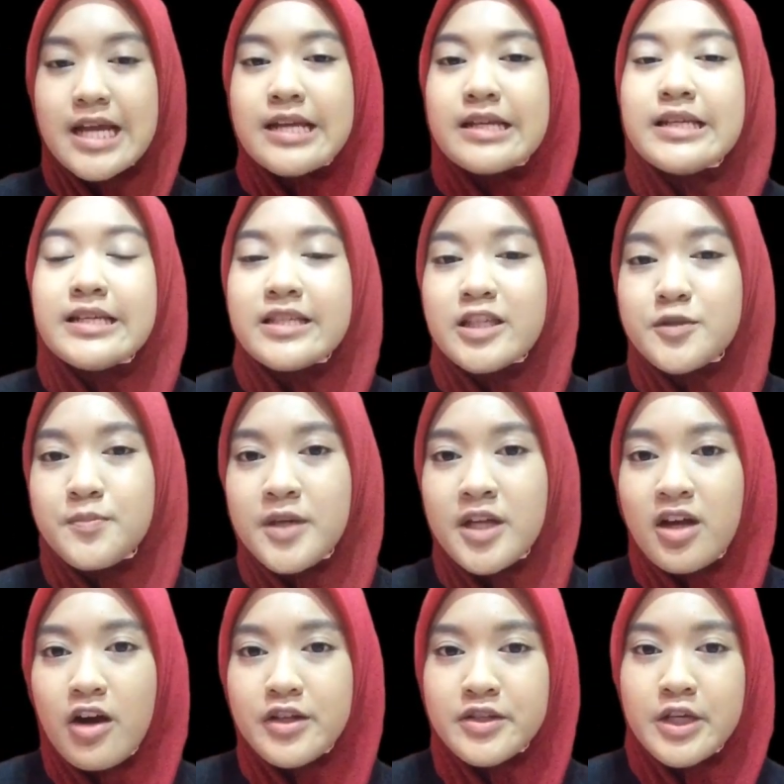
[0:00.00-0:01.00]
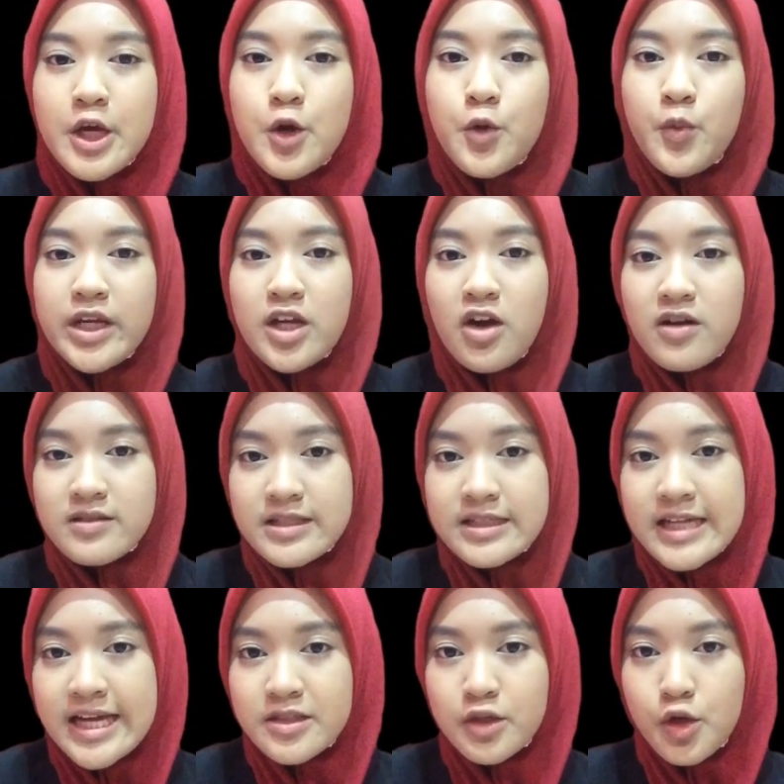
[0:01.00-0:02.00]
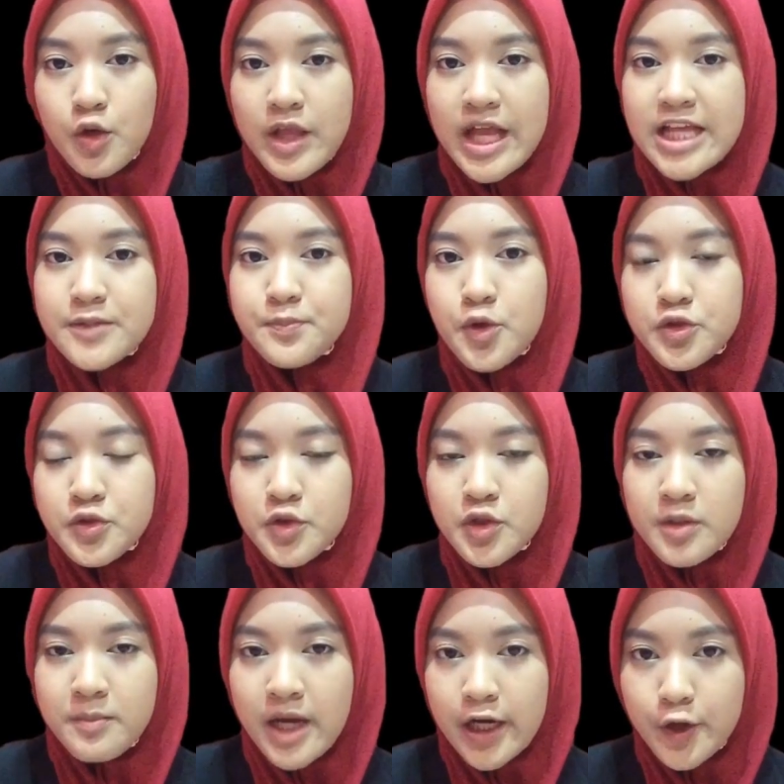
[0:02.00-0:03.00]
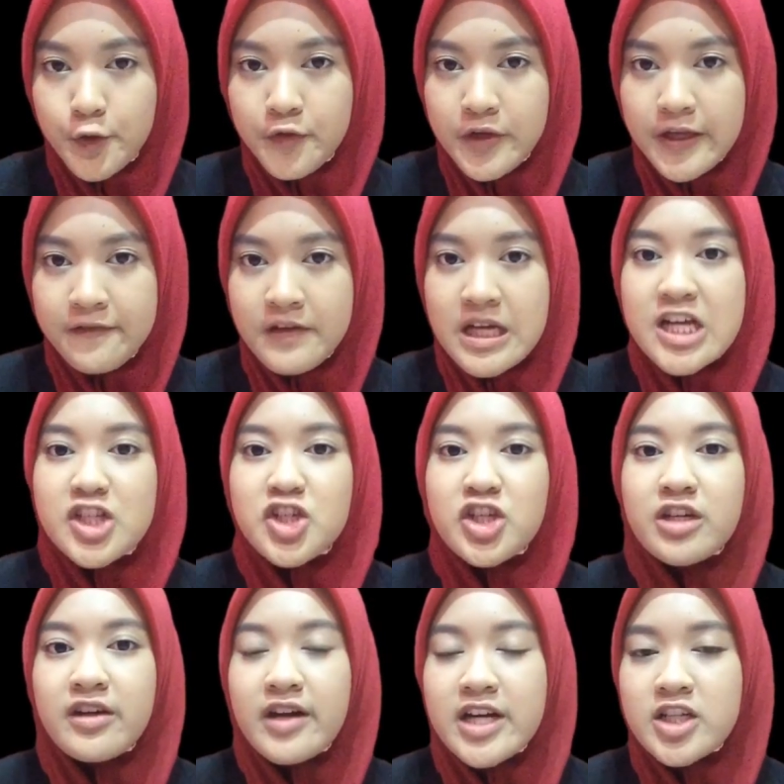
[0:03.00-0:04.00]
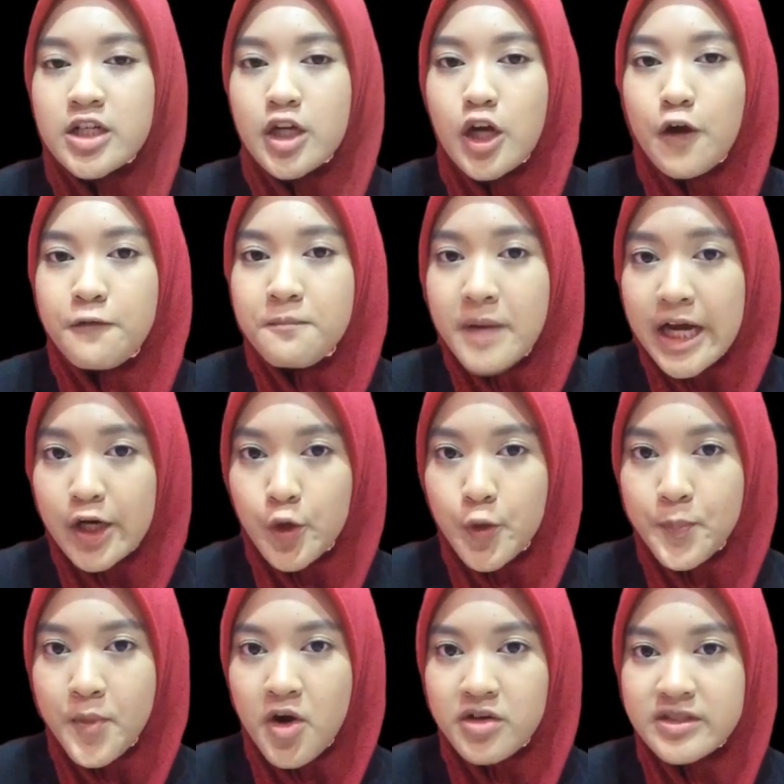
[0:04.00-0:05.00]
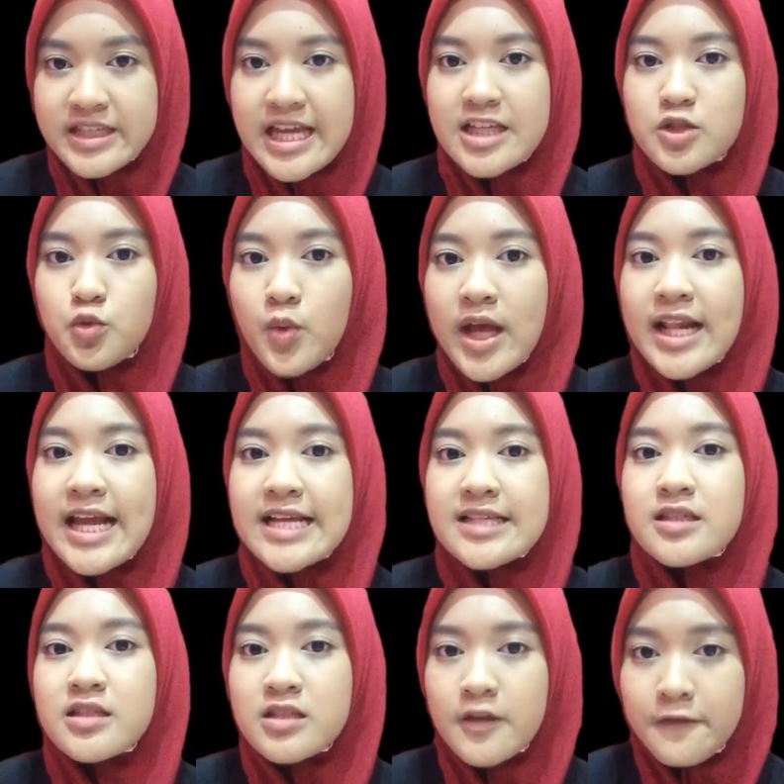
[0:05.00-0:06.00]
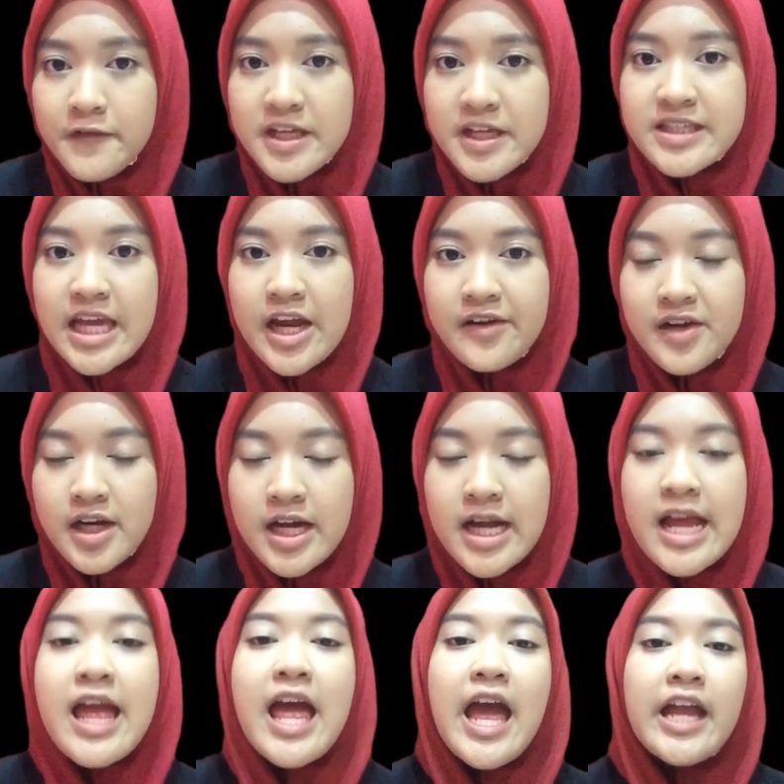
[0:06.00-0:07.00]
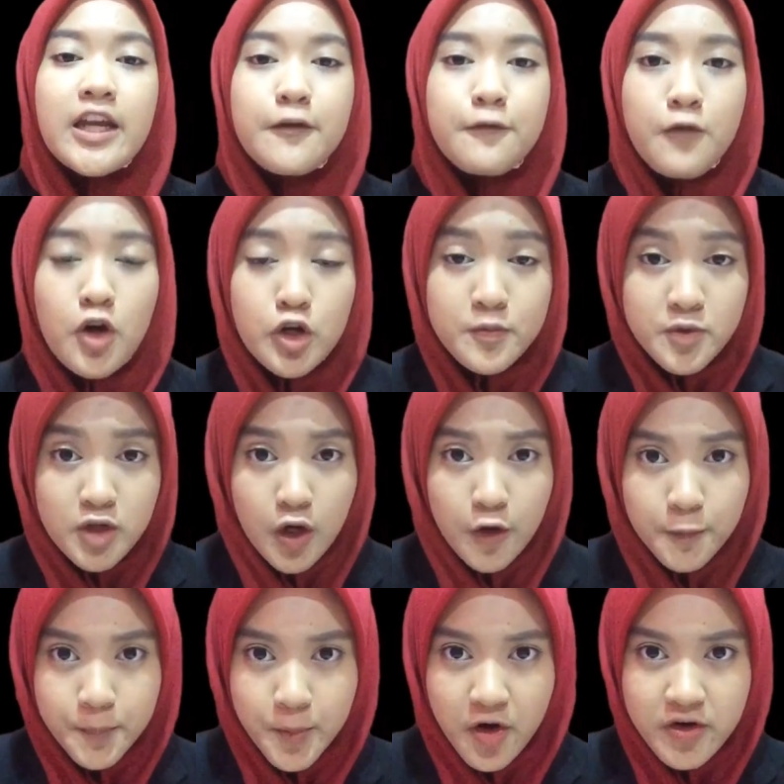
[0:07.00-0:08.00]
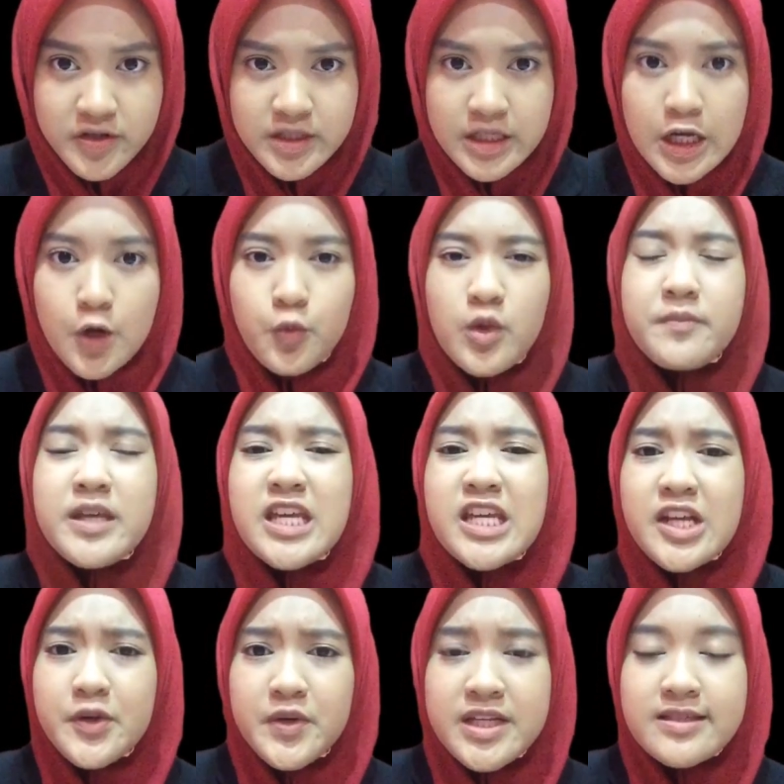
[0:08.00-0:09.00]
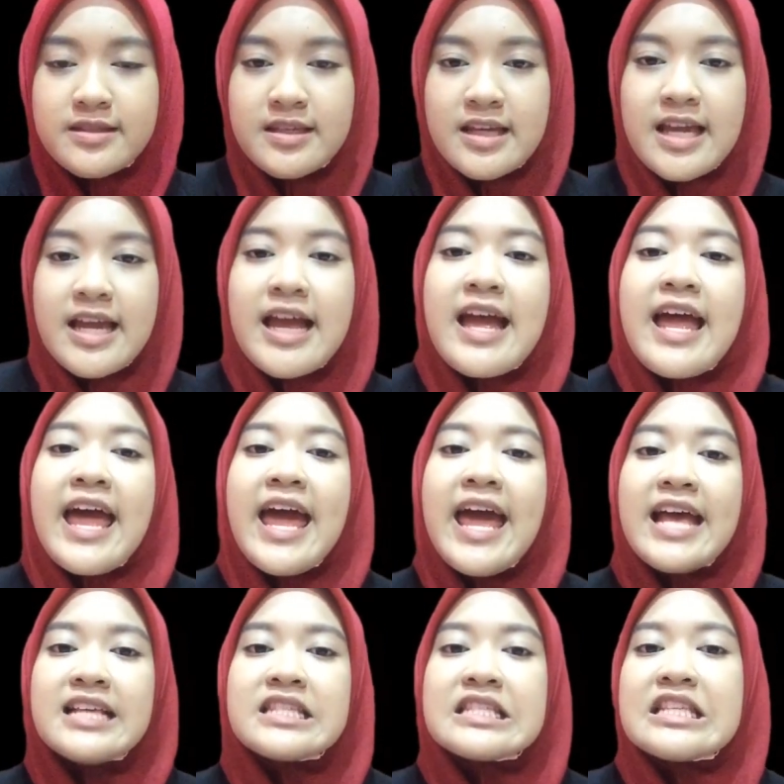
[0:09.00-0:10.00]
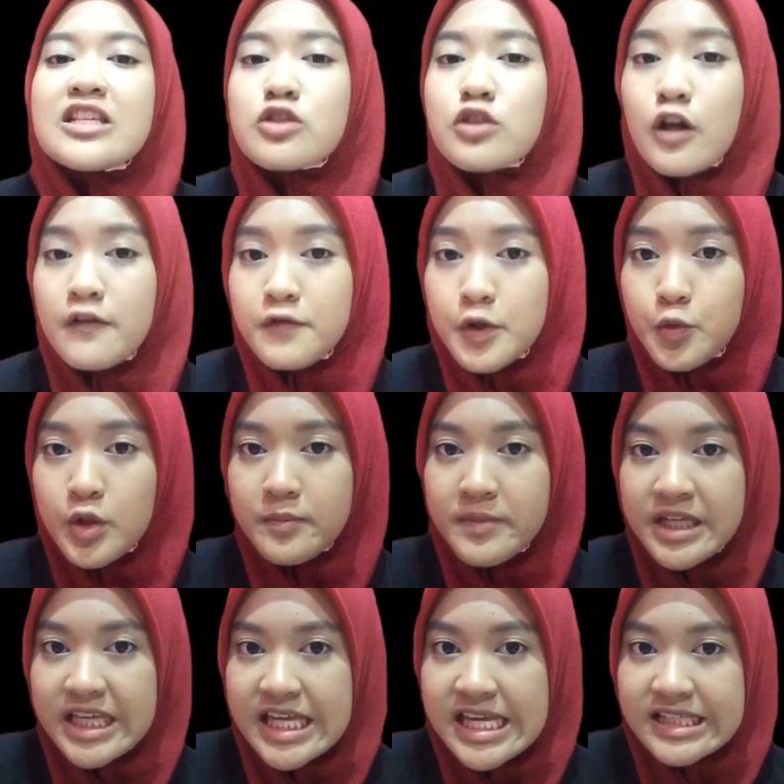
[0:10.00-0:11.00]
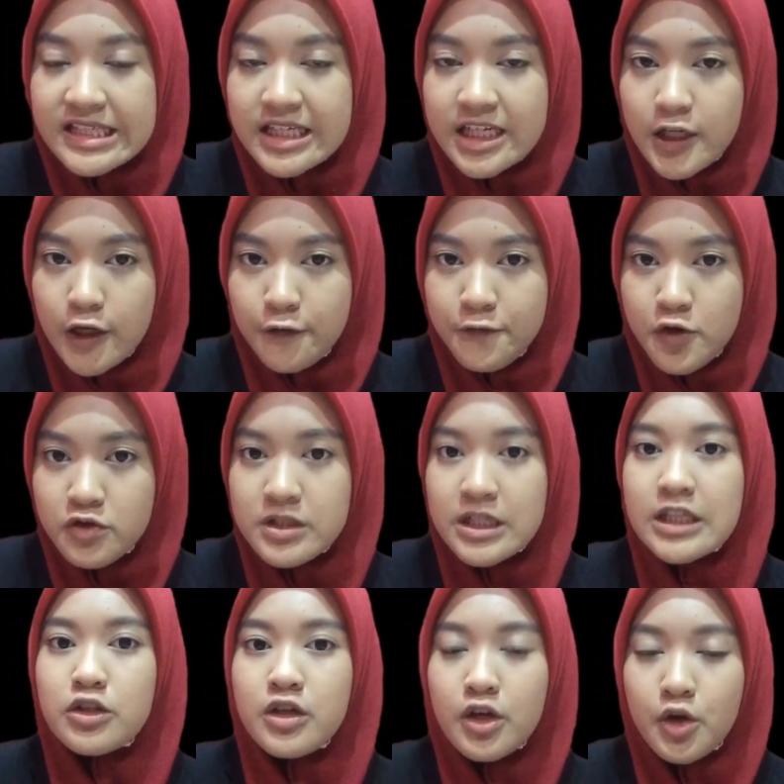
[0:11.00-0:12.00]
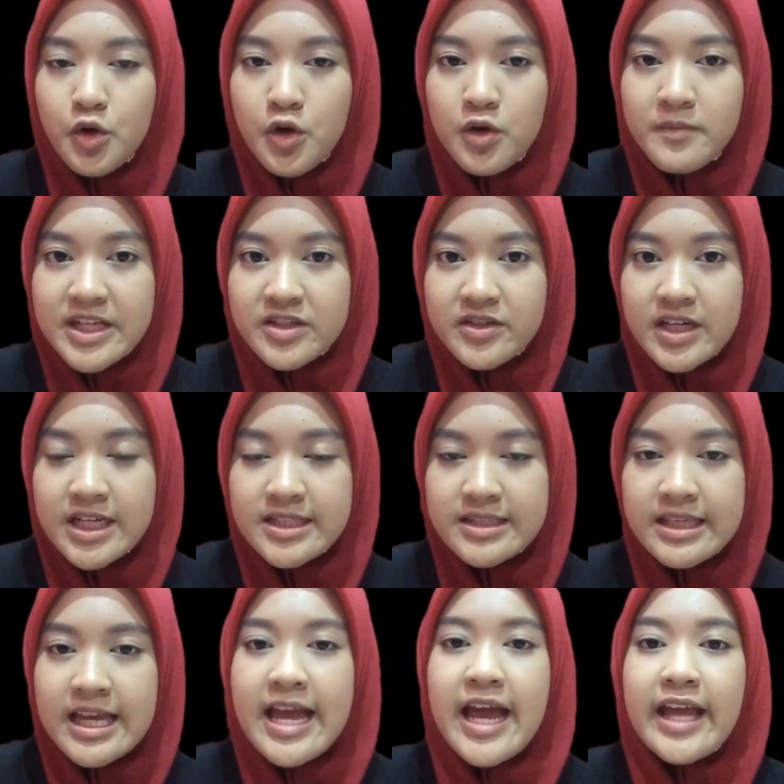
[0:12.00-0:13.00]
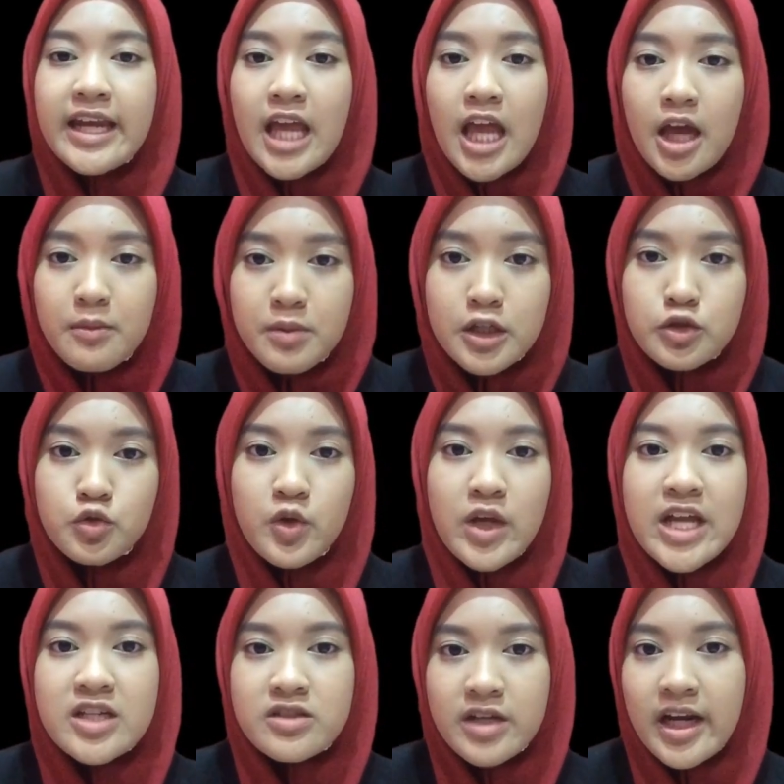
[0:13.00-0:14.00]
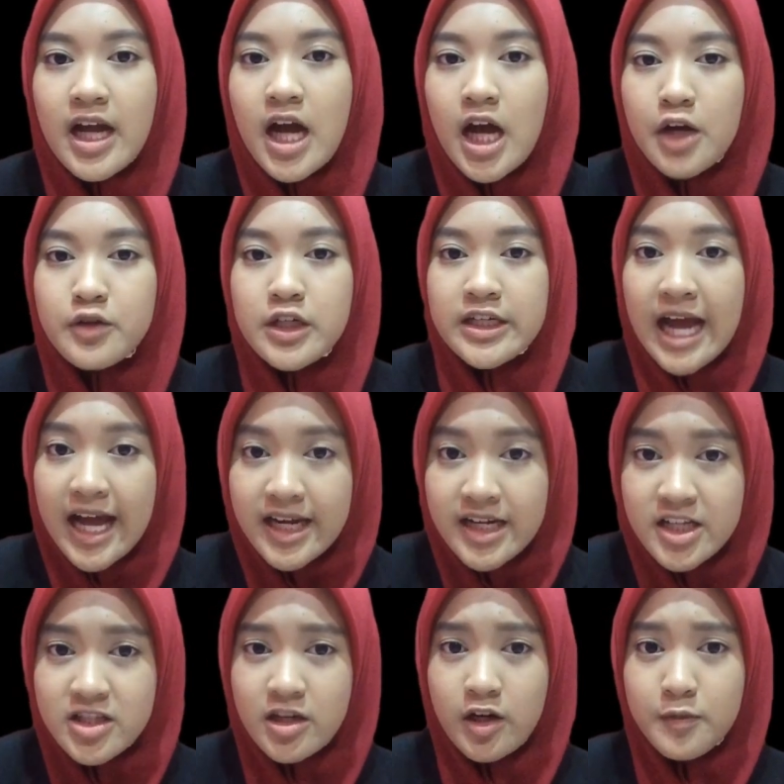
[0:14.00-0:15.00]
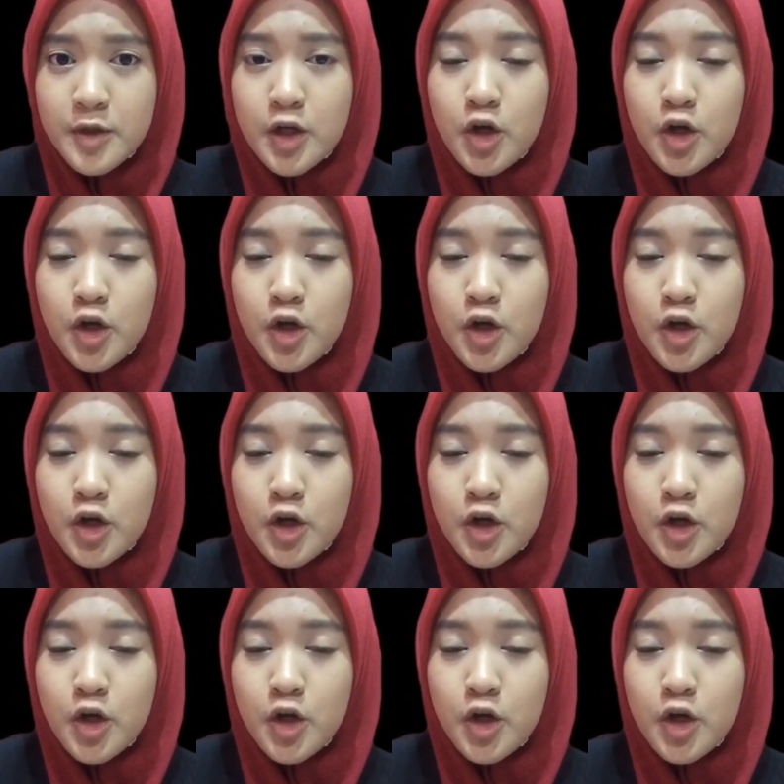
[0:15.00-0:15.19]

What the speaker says: This is because when the oxidized coal exposed to the microwave, generation of micropores as well as the surface area and the volumes of pores will be increased. Hence, the solvent will be easily diffused into the coal matrix and able to extract out the undesirable